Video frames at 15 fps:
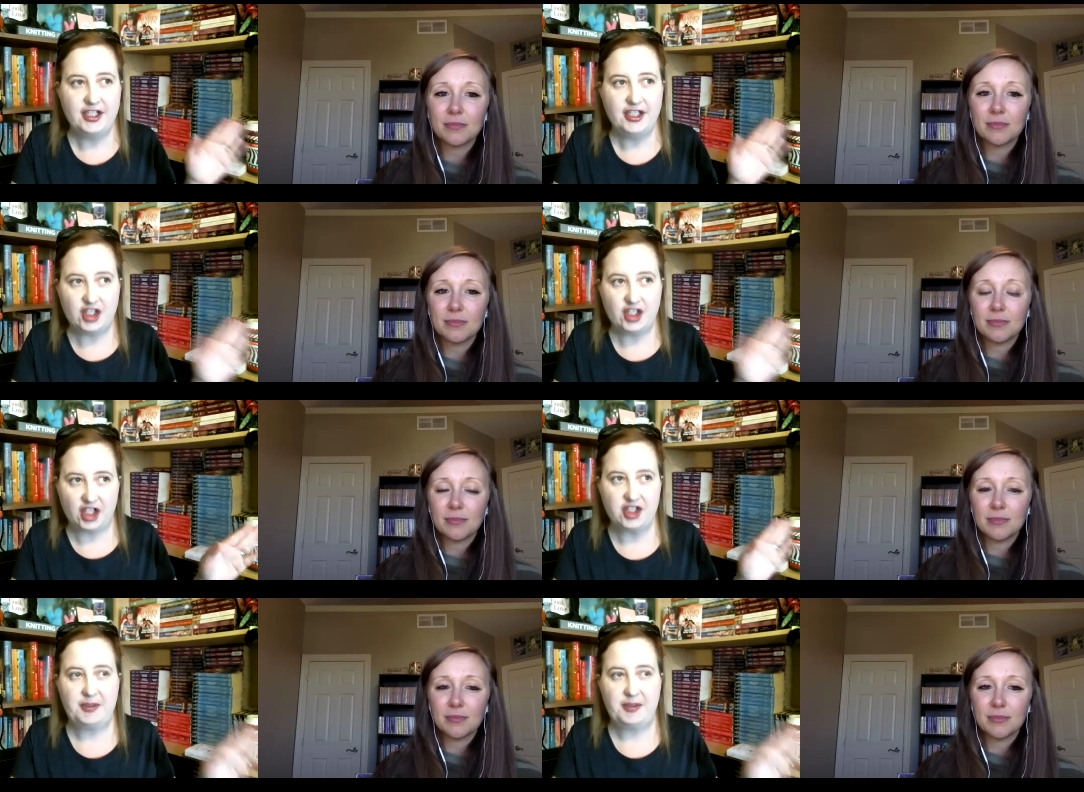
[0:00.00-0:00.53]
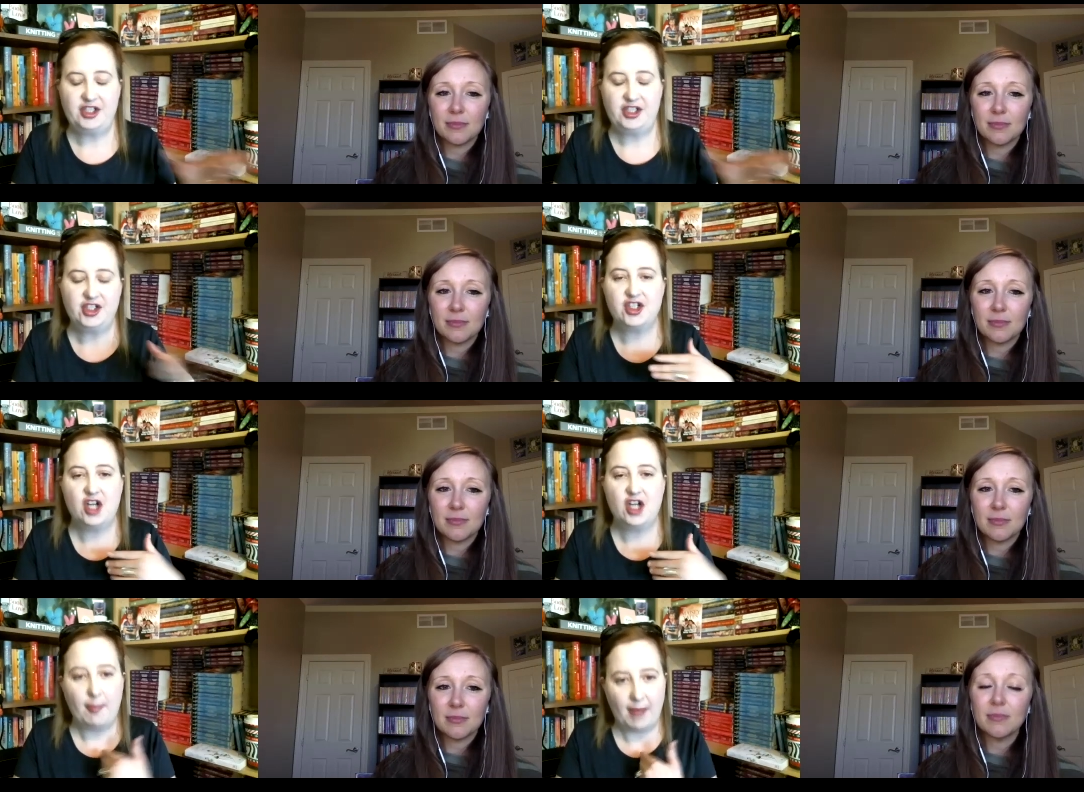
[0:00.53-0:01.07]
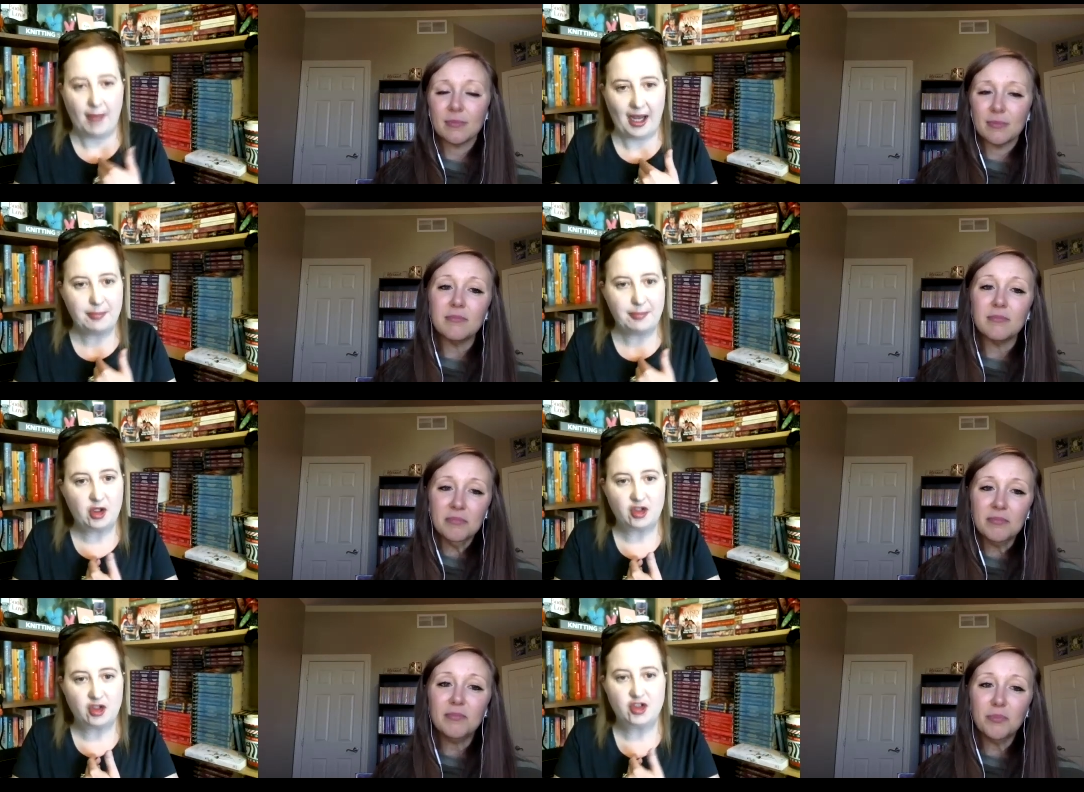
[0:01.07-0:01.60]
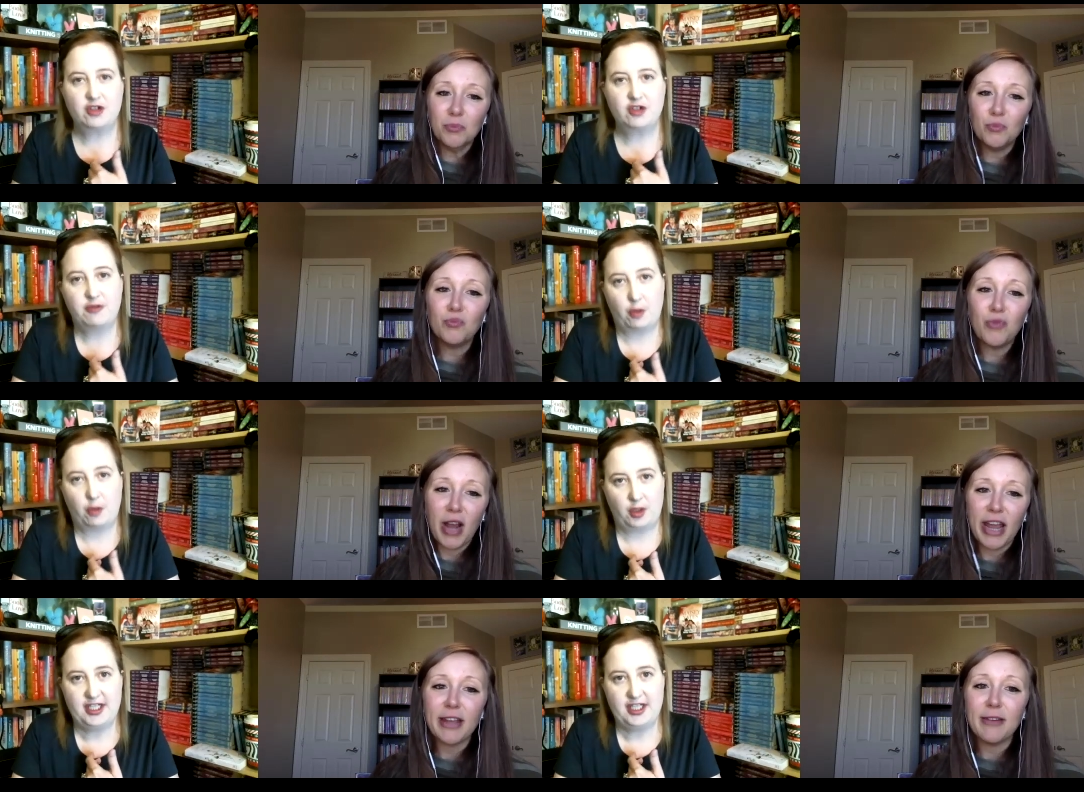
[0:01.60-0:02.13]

Speaker 1: judgment. It's just not my personal forte, right.